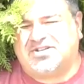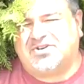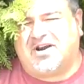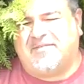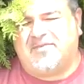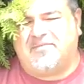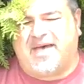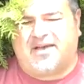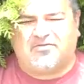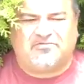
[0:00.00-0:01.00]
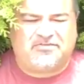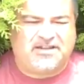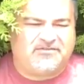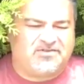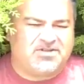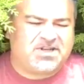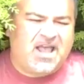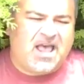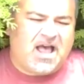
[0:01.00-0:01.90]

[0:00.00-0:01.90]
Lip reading: describe tobacco flavors.